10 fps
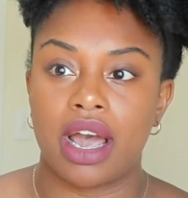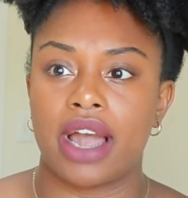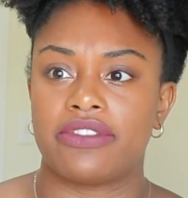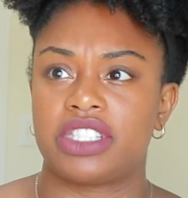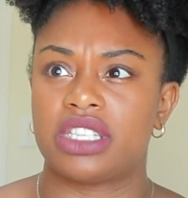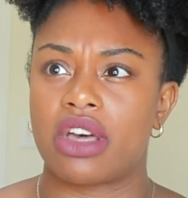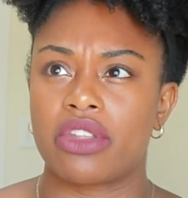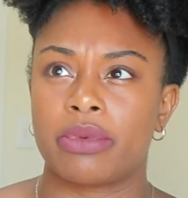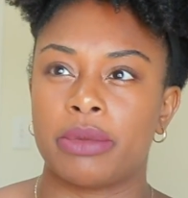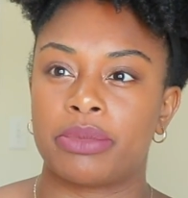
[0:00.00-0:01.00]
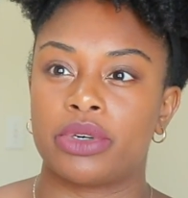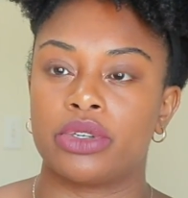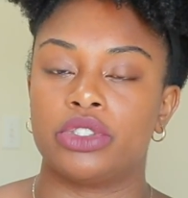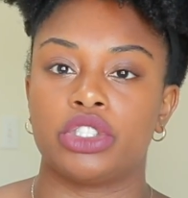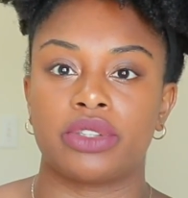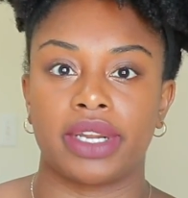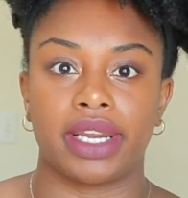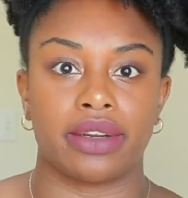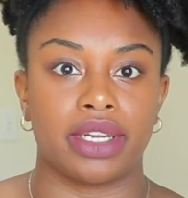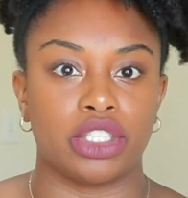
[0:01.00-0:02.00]
I've seen other people do their
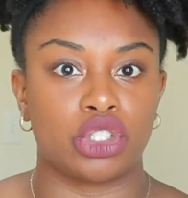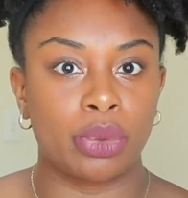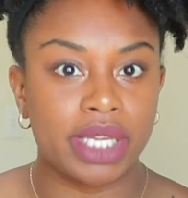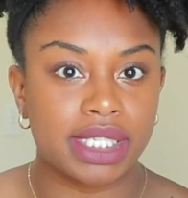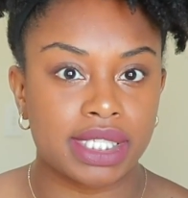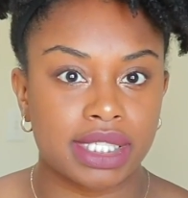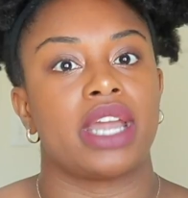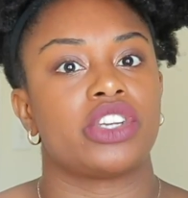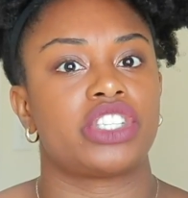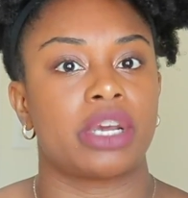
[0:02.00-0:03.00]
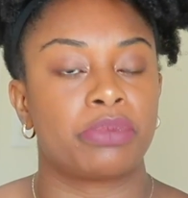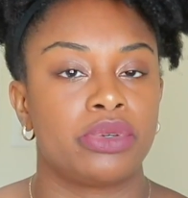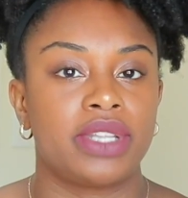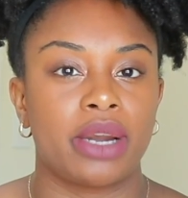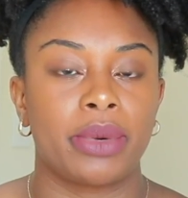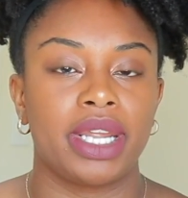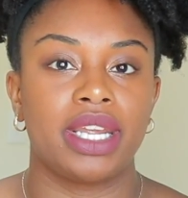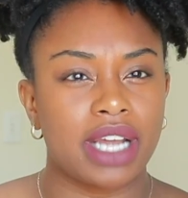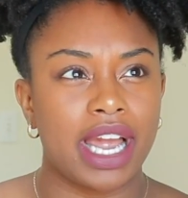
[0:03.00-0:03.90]
hair in twists and shampoo that way.